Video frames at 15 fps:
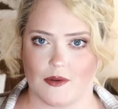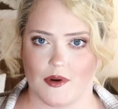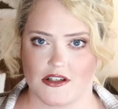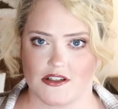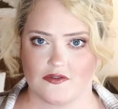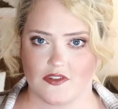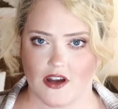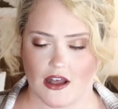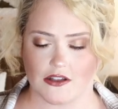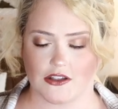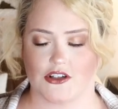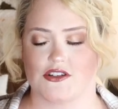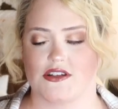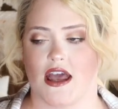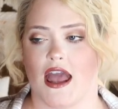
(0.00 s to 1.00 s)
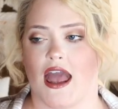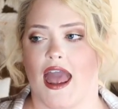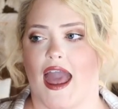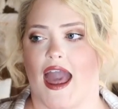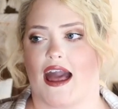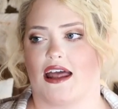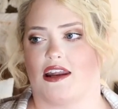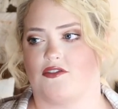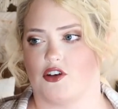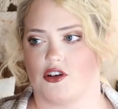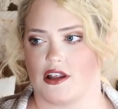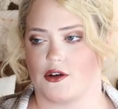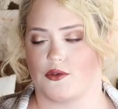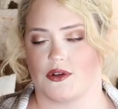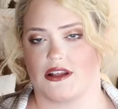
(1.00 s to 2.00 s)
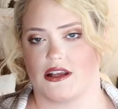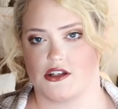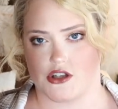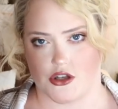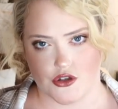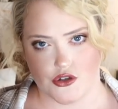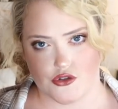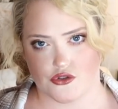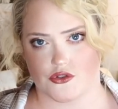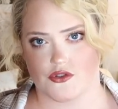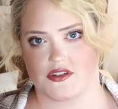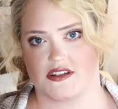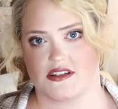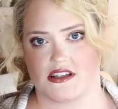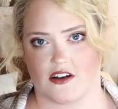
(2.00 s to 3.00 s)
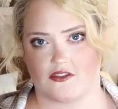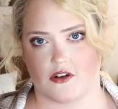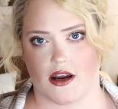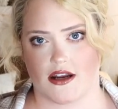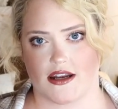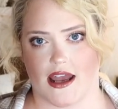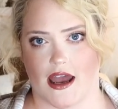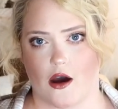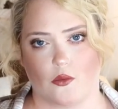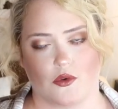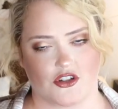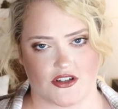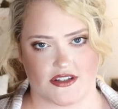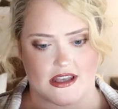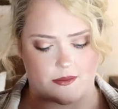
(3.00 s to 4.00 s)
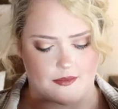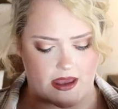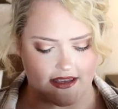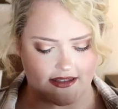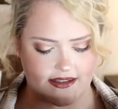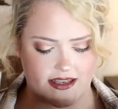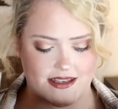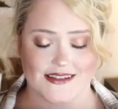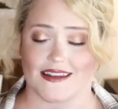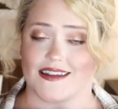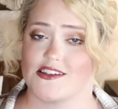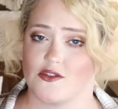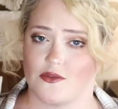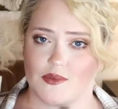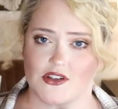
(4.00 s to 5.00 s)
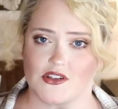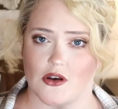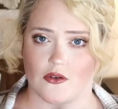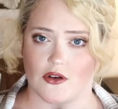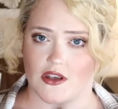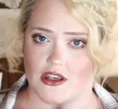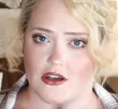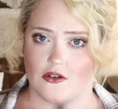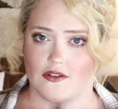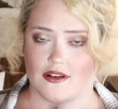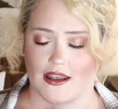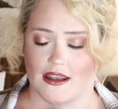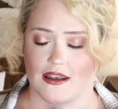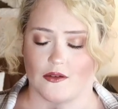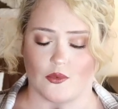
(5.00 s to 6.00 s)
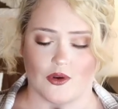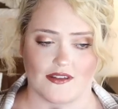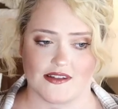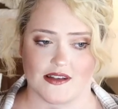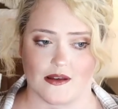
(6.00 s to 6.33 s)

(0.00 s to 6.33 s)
in a bunch of colors, and if you're like really into neutrals and stuff right now with just like basics, like this would be so cute, like with